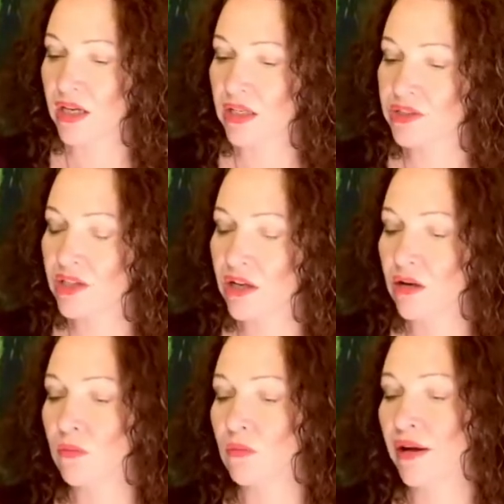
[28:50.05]

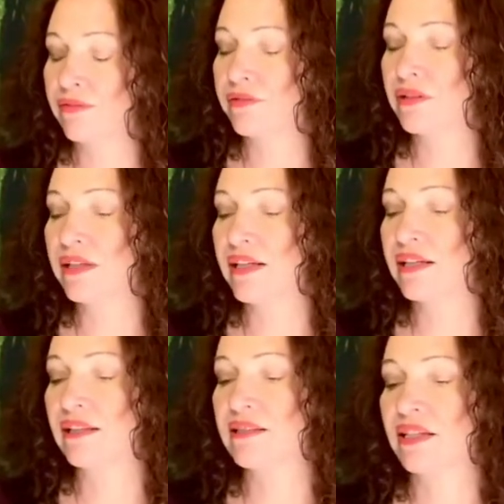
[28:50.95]
So I feel like
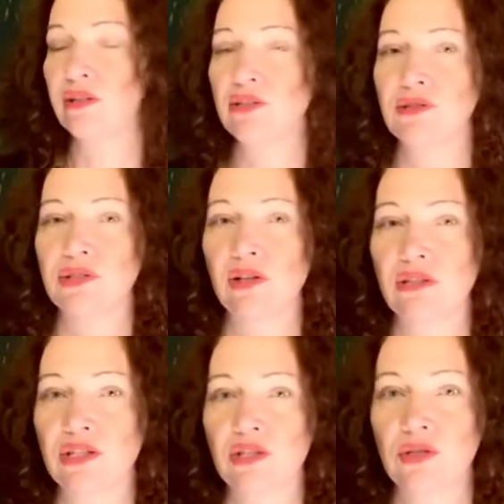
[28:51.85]
until you start
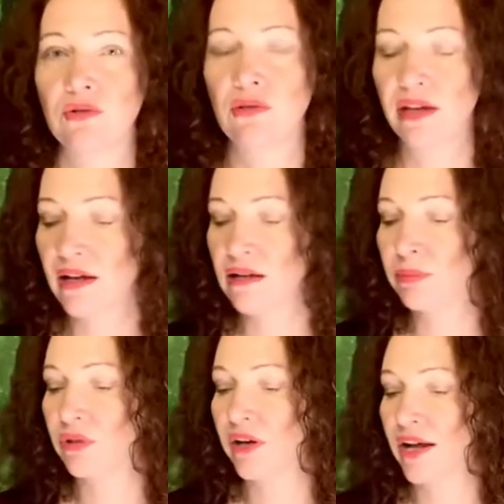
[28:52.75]
to do that,
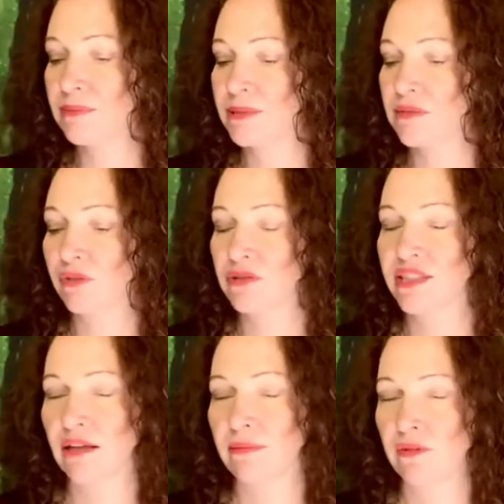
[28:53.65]
perhaps for
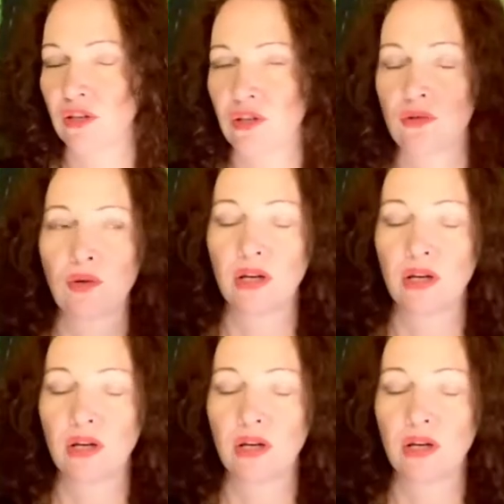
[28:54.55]
some of you,